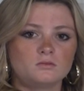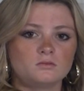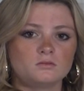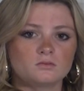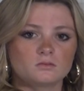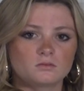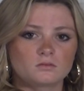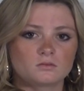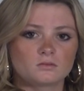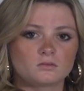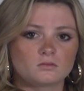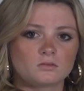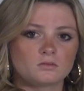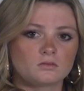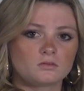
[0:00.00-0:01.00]

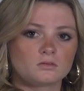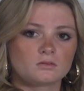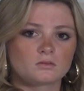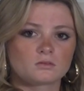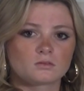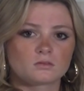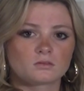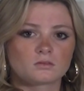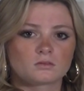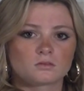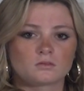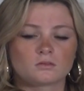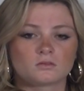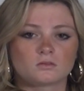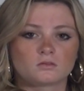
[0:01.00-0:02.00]

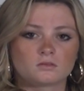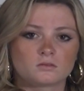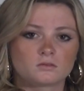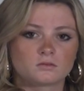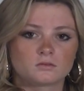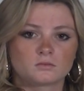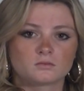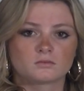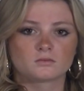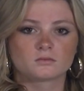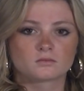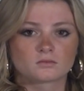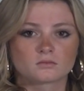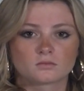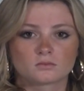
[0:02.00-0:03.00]

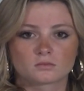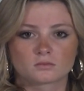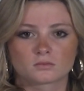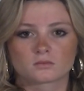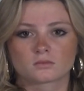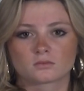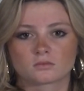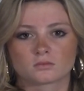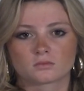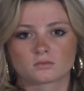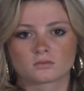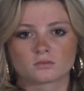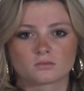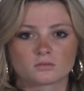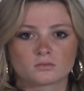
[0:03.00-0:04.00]

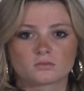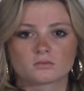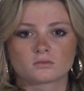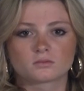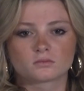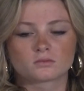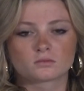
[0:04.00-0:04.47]
[no speech]